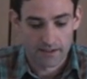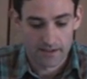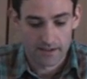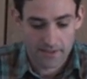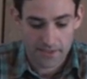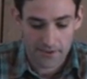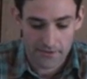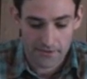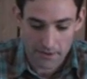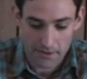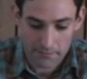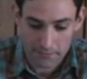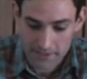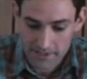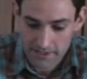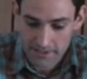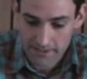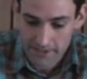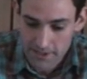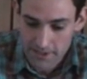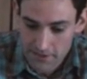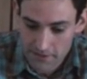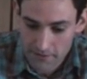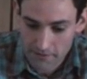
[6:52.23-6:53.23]
the
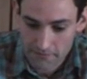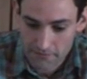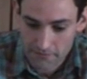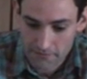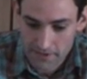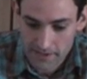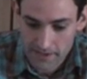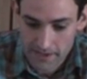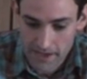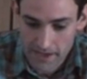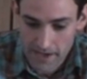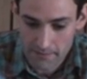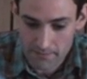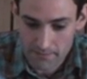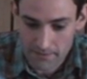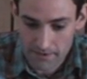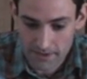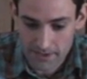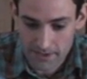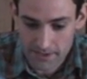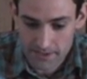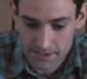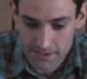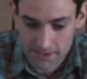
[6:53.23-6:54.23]
representation of the game
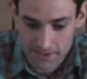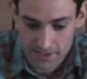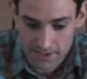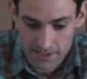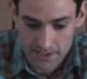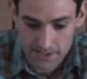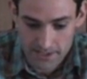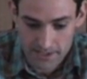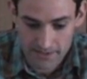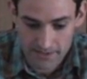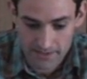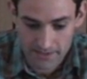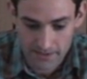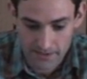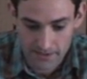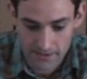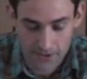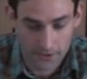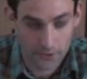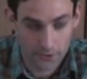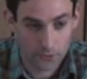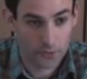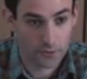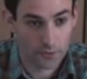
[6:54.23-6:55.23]
is just
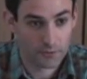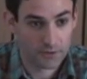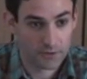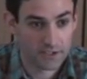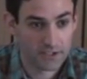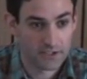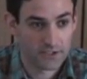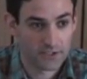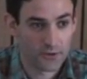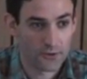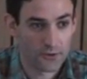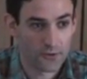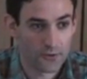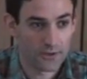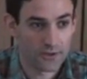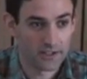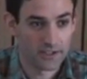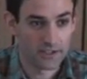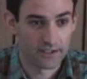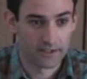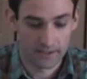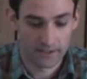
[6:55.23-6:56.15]
enormous. So